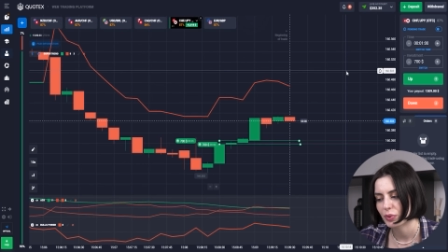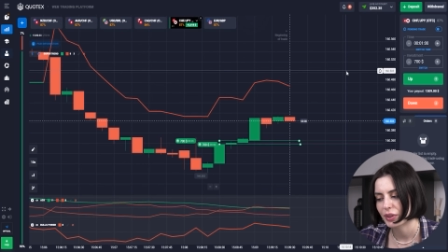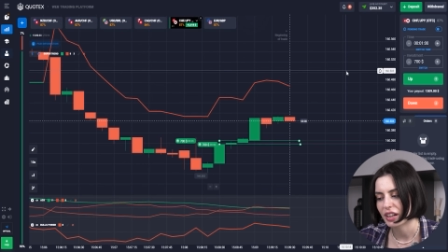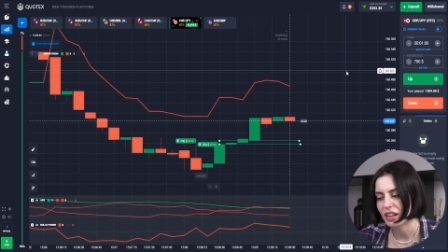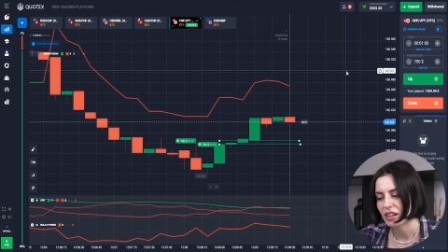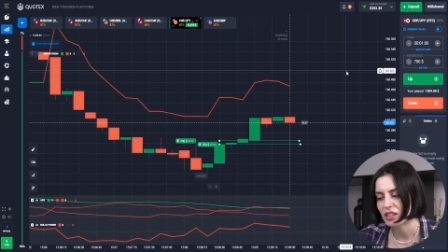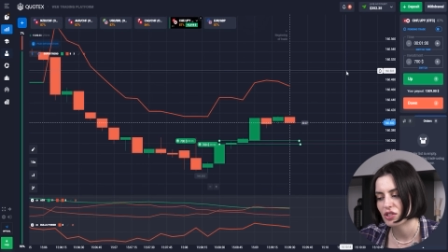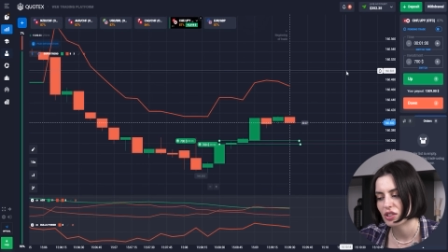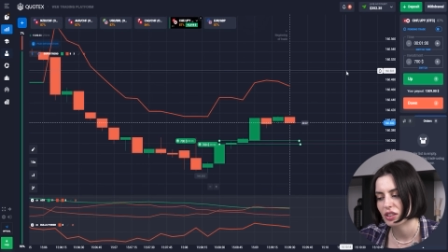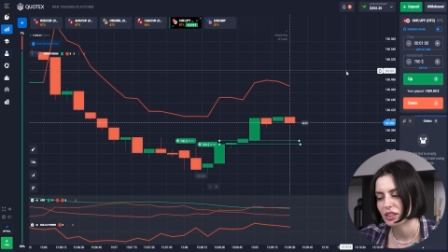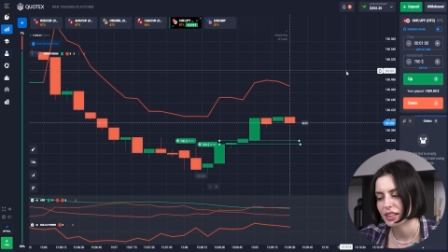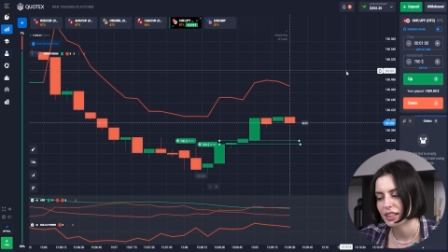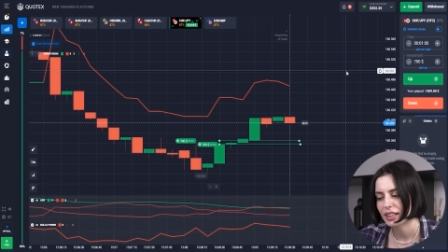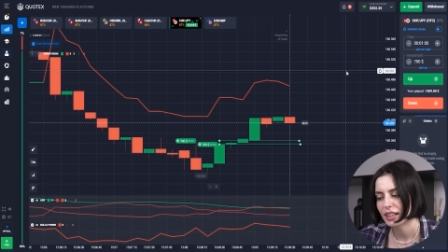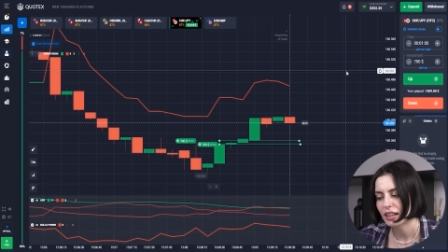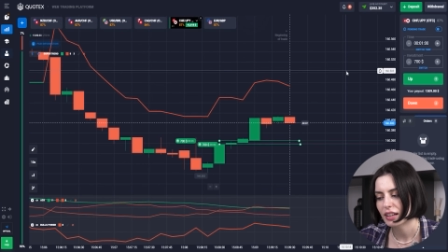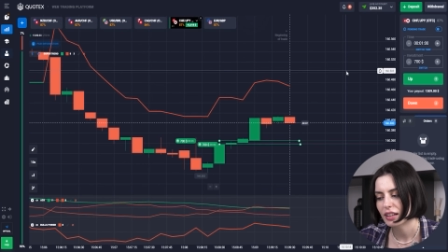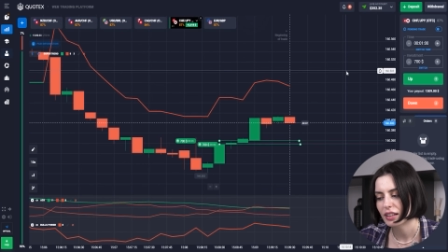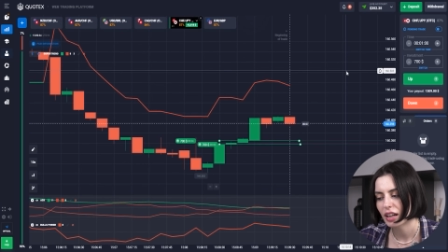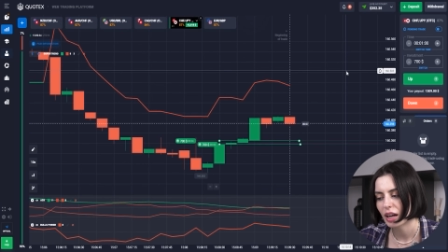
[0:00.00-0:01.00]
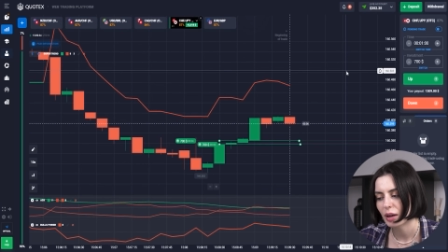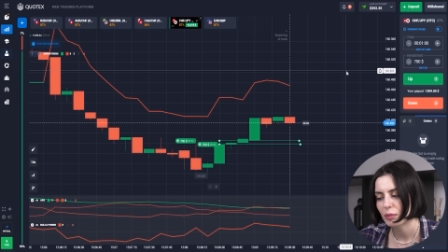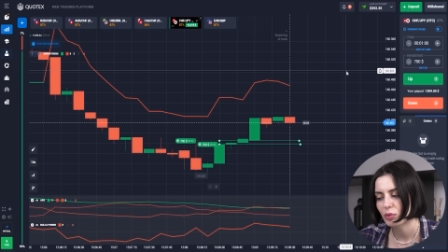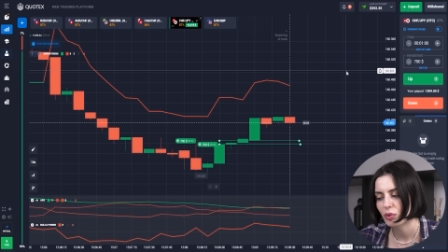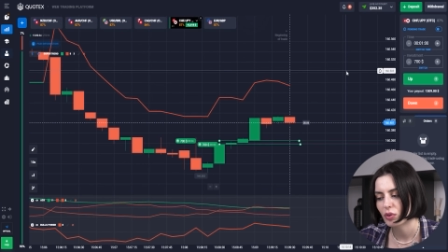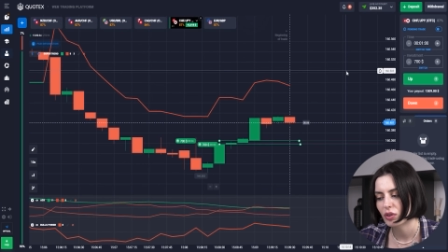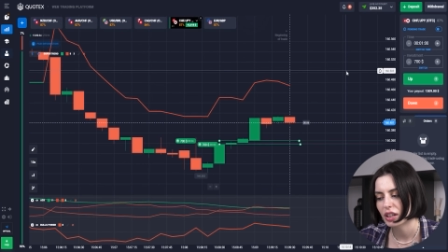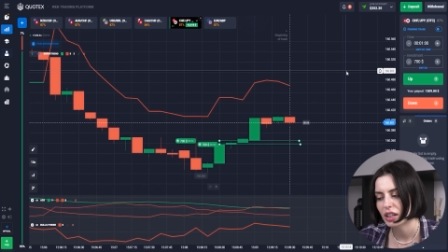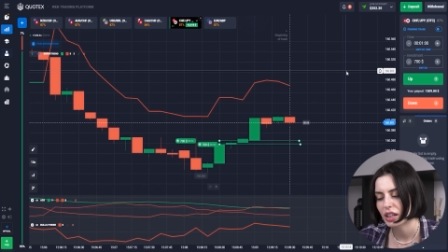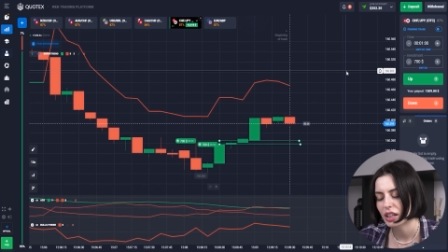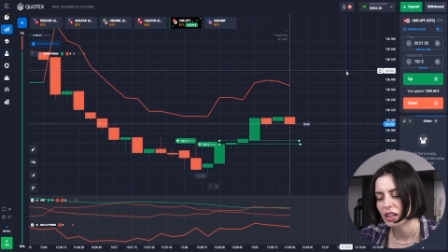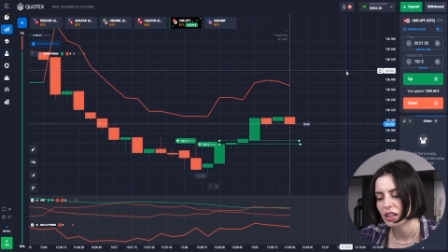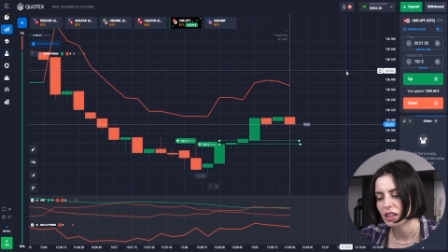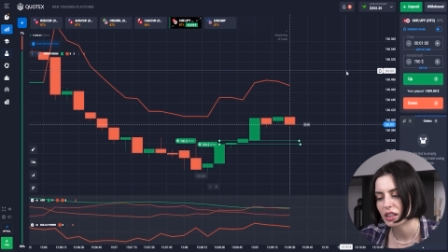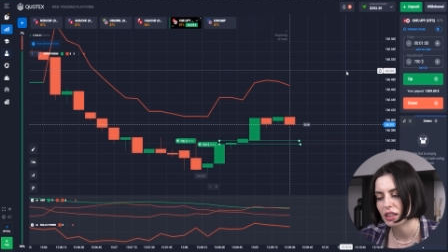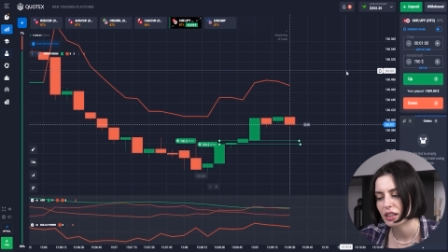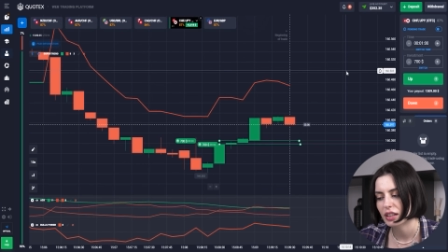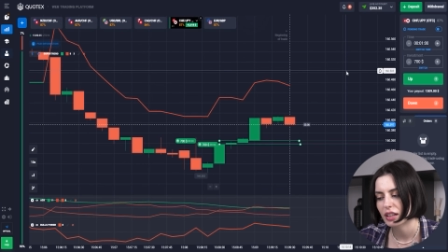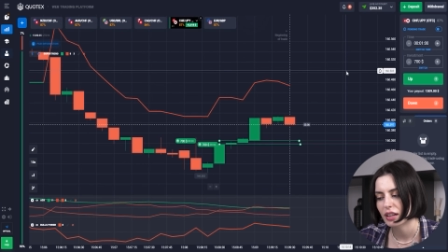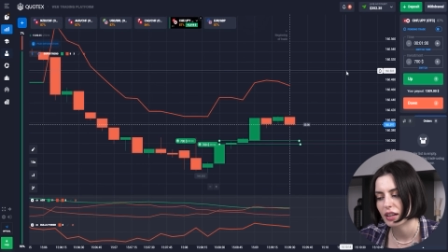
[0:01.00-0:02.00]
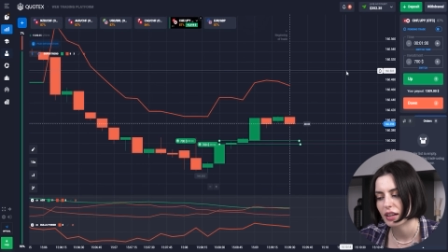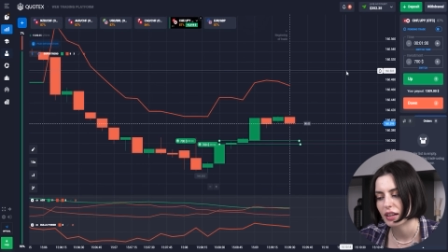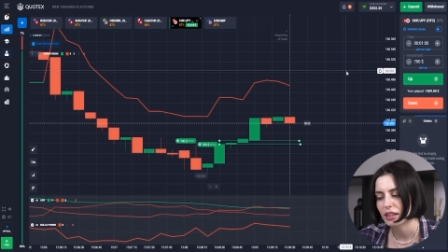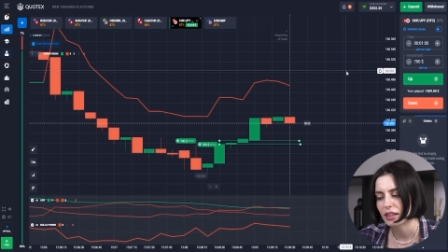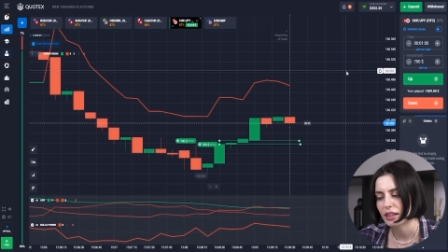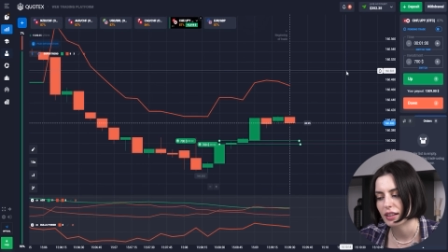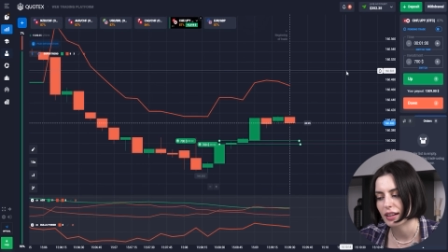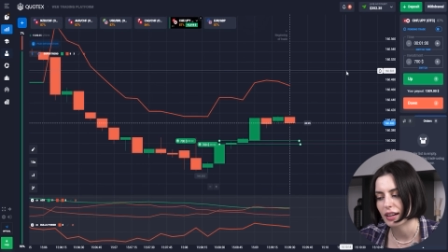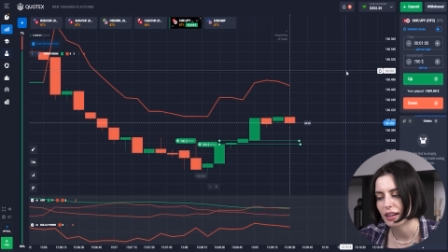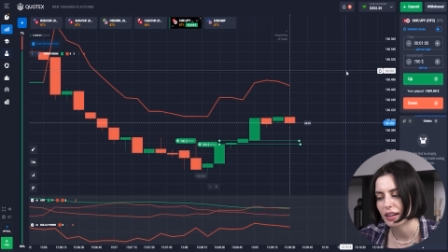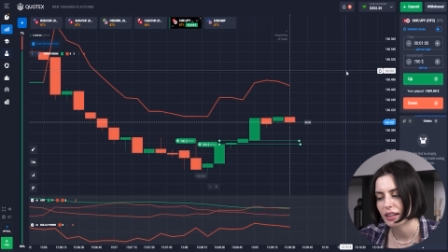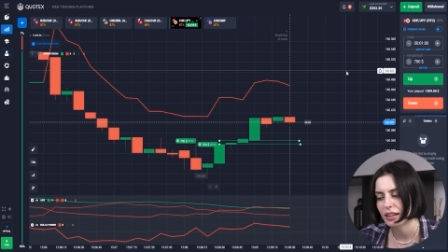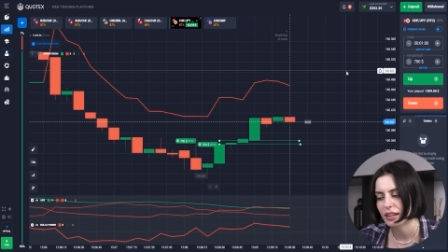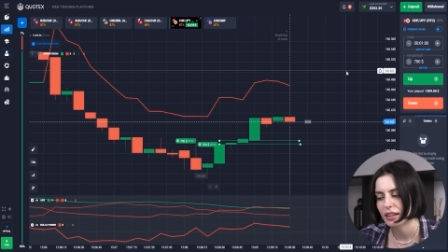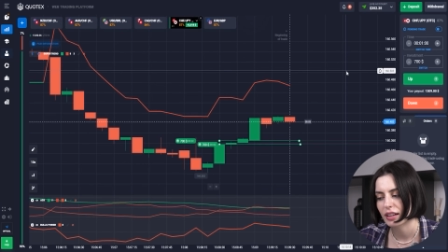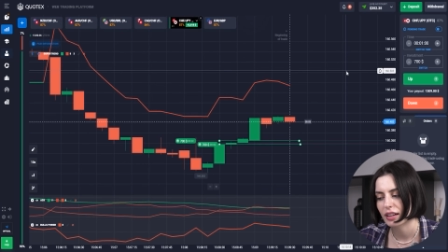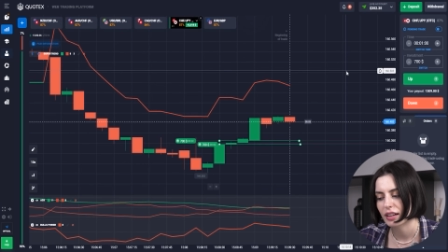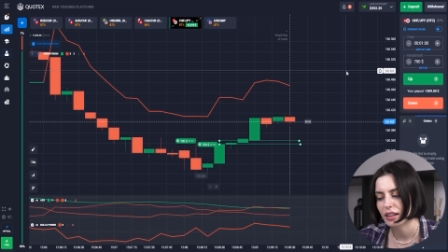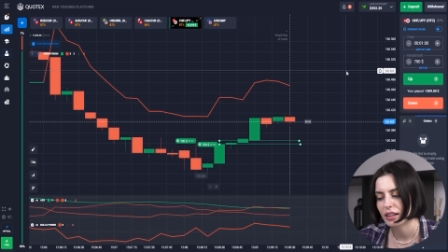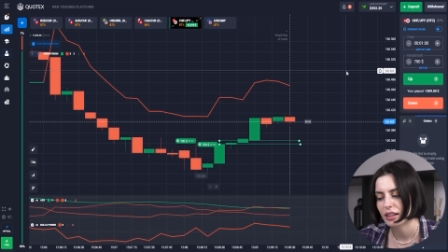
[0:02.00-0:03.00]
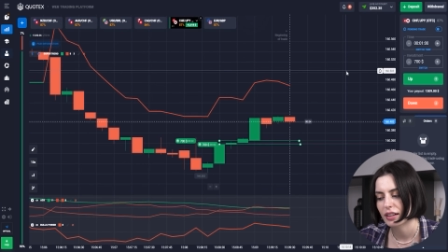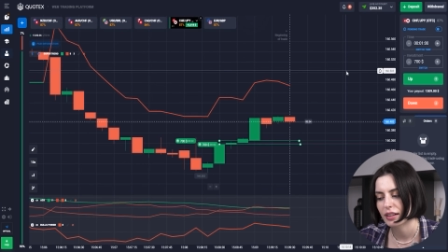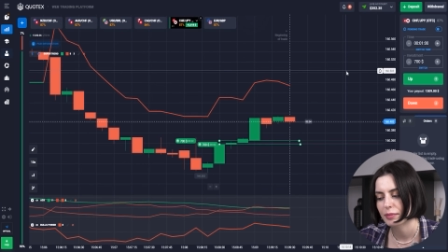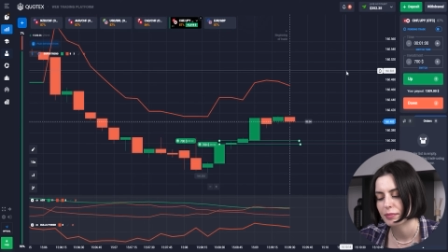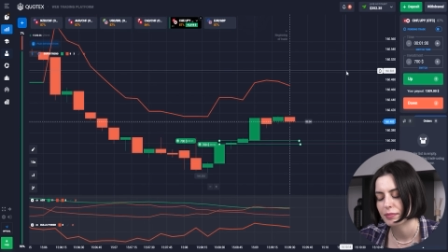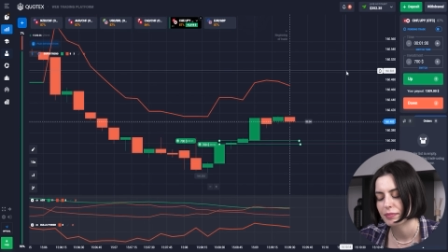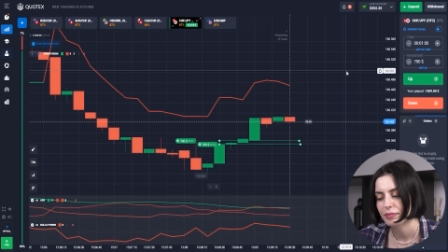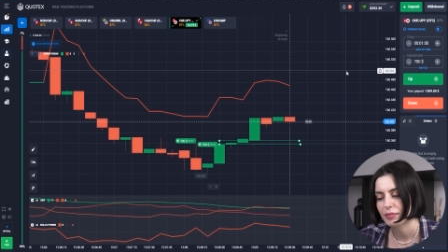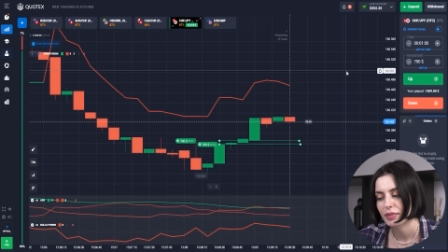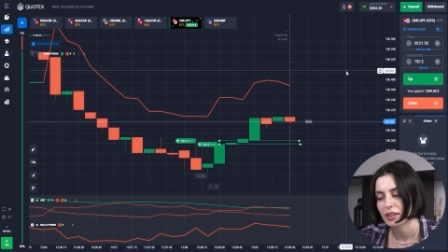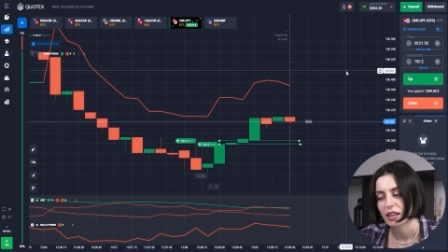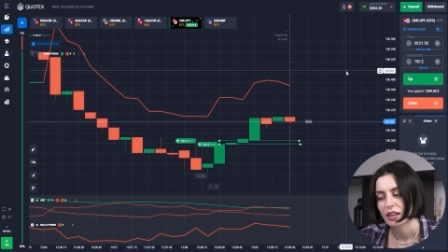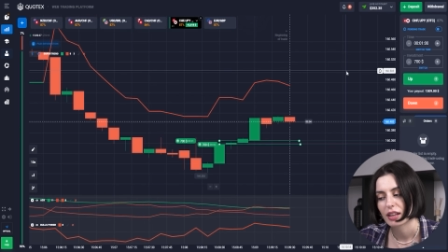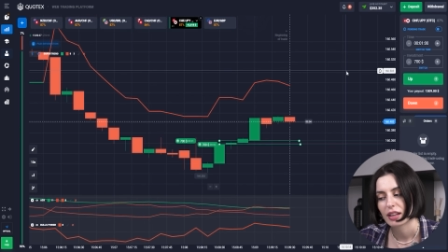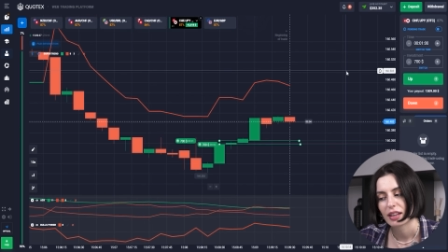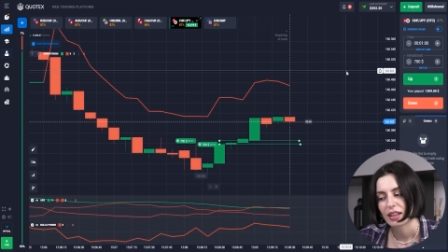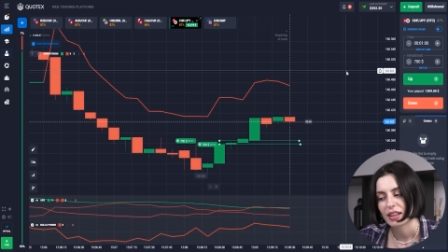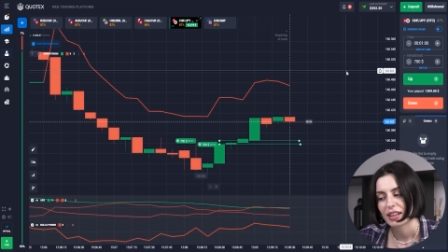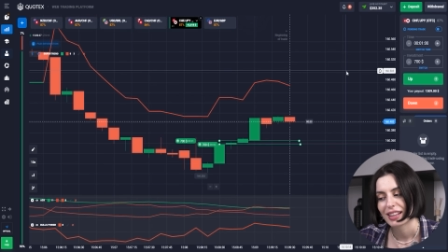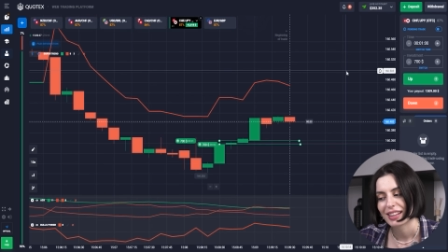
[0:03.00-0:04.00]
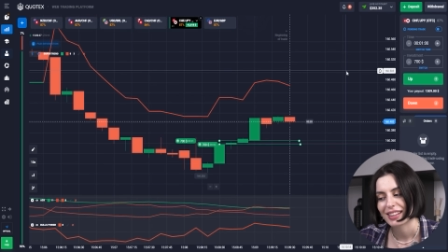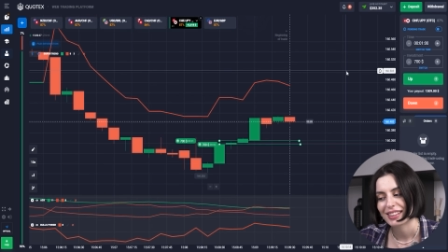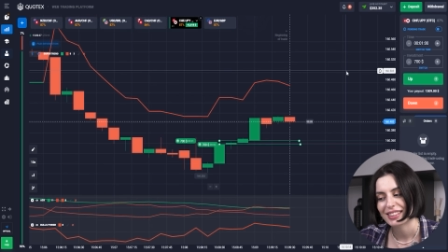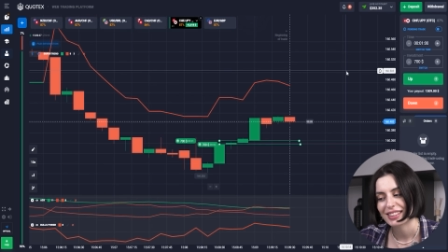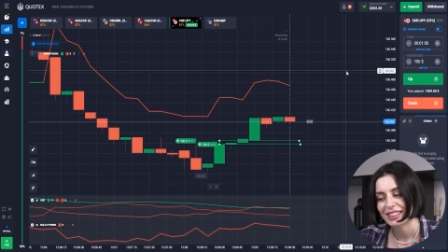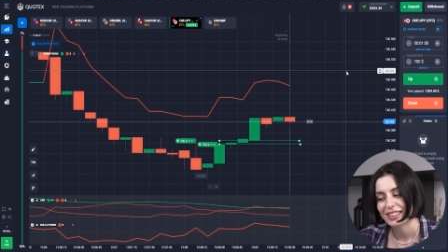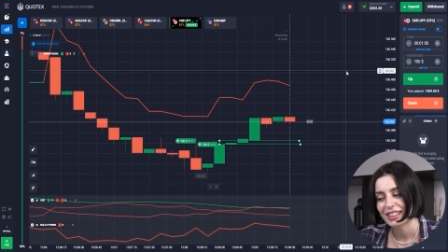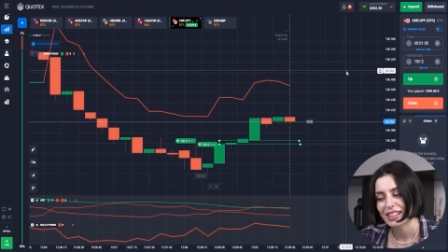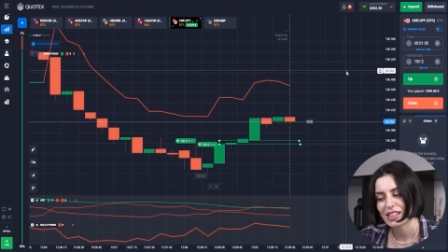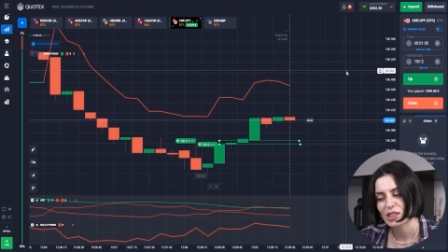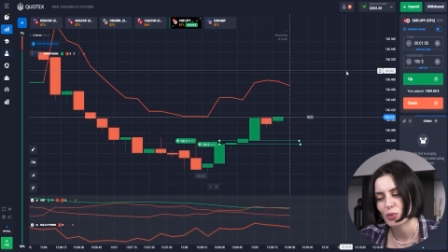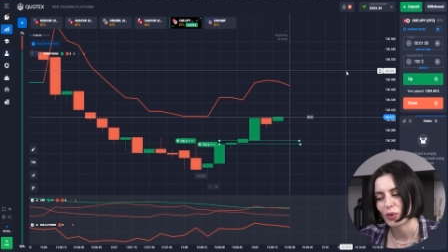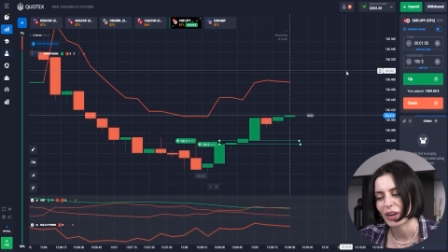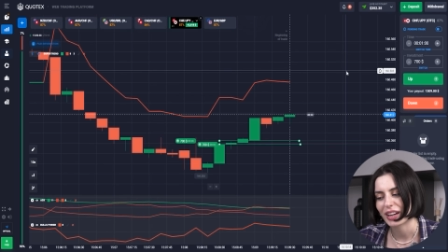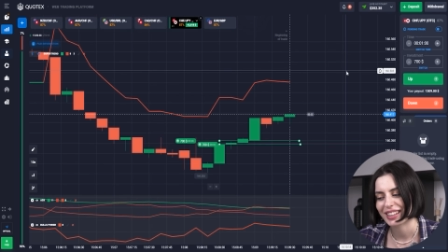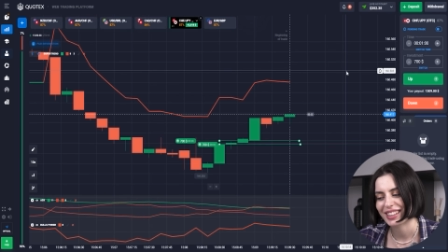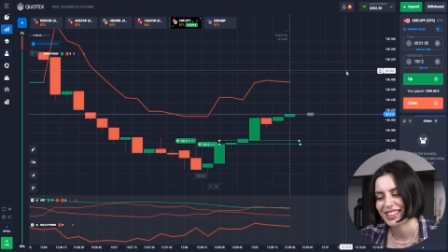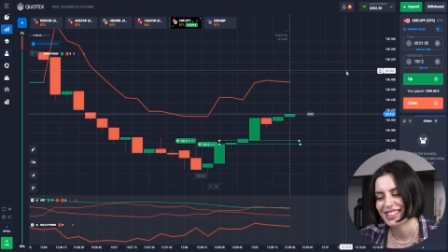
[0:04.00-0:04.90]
We are actually getting upward and kind of. This one